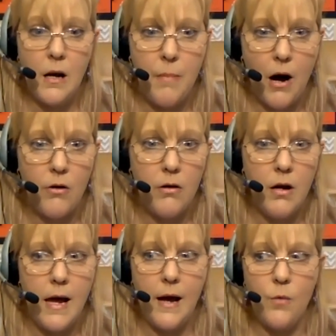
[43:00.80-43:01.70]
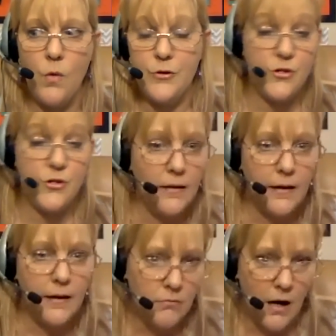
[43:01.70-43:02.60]
about, and what they're
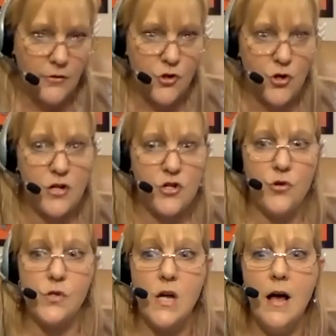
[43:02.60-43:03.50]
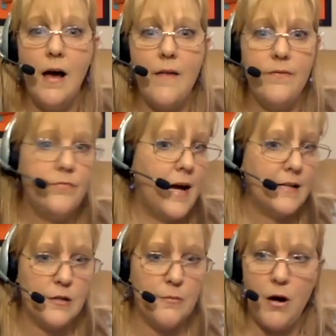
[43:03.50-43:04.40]
selling at the trade shows. And
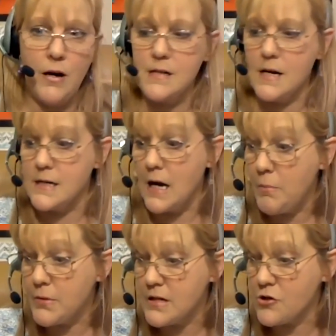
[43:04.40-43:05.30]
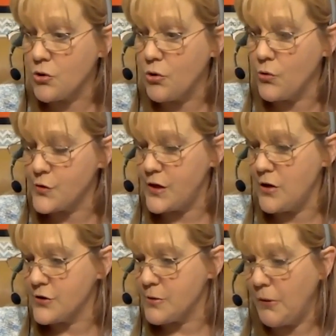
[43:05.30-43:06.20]
that's some product idea and potential
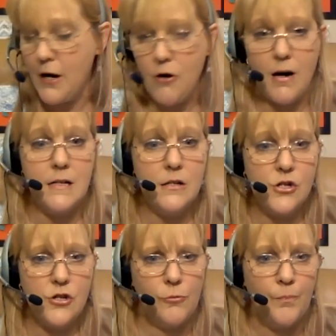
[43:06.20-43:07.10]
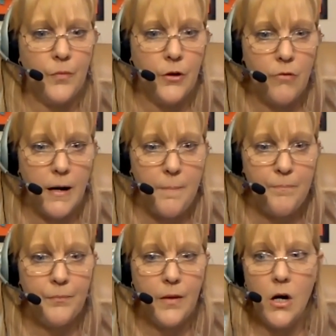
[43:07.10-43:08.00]
wholesale supplier ideas too, right?
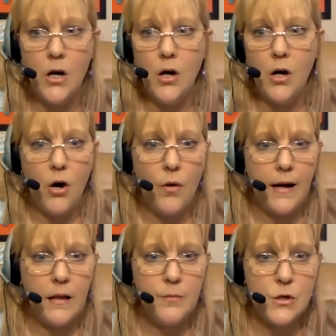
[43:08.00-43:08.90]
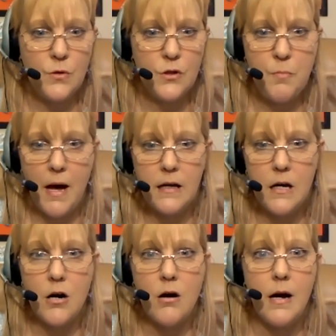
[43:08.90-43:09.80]
Okay, let me switch back
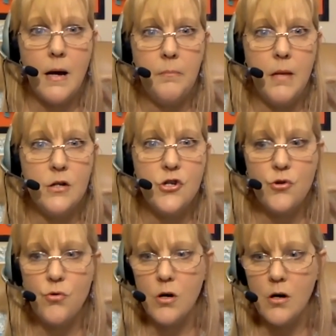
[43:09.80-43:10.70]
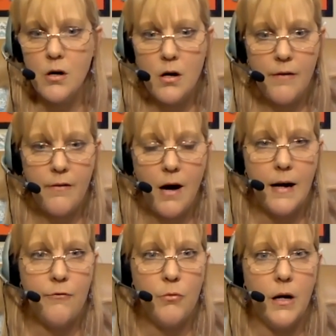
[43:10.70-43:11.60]
here and make sure I've got
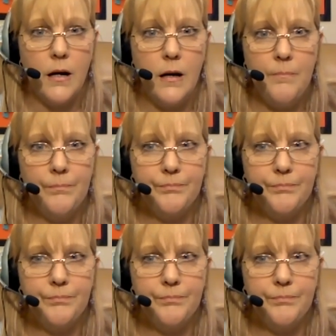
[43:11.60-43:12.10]
everybody.